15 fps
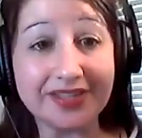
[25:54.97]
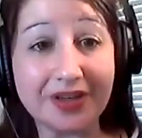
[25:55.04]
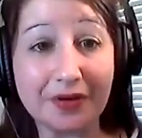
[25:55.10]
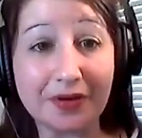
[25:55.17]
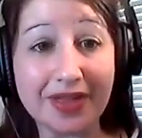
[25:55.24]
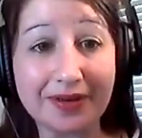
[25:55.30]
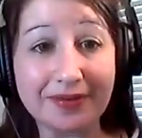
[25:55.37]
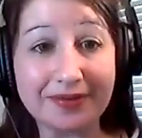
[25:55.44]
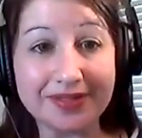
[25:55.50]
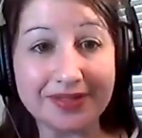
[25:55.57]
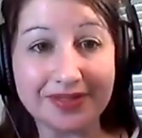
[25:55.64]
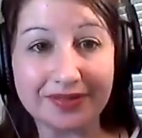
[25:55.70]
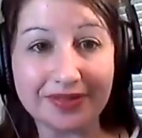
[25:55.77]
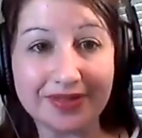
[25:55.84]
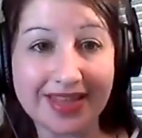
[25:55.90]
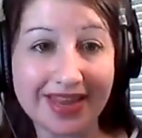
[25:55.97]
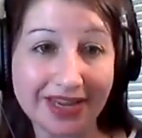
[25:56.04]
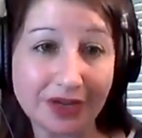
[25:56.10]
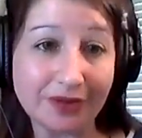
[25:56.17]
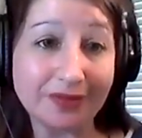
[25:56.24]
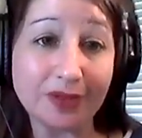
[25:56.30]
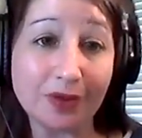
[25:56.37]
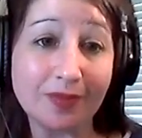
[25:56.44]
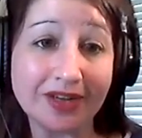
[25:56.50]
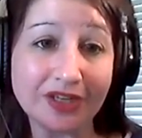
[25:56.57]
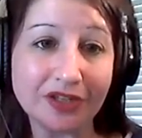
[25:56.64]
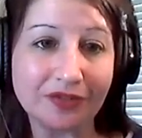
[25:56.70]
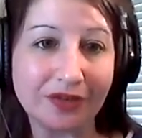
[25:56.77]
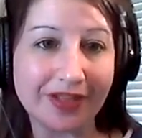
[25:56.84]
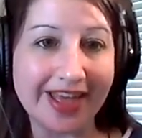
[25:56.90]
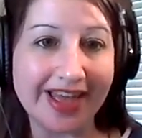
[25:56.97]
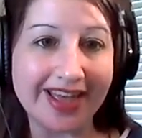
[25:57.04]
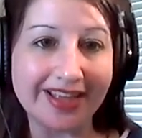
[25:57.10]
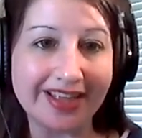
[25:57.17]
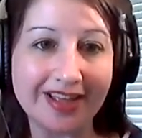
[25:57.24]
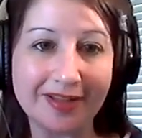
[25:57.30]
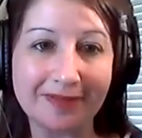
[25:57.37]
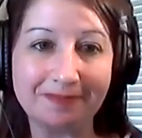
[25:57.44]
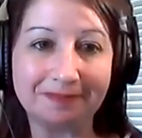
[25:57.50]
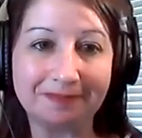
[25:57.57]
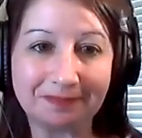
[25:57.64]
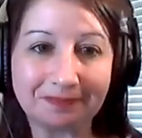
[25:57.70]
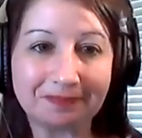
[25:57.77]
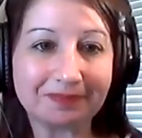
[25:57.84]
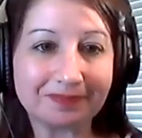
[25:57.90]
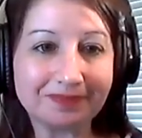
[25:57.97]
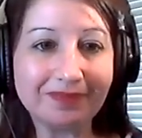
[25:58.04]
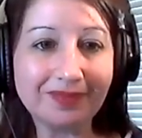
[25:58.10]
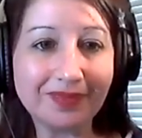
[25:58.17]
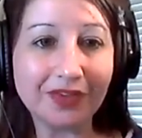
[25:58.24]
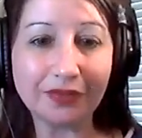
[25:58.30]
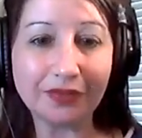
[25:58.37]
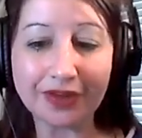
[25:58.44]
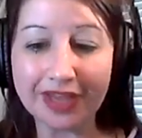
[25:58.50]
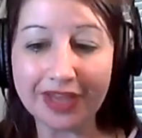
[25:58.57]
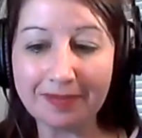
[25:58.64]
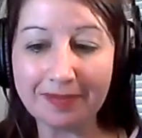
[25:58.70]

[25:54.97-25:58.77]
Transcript: So thank you so much for that. Really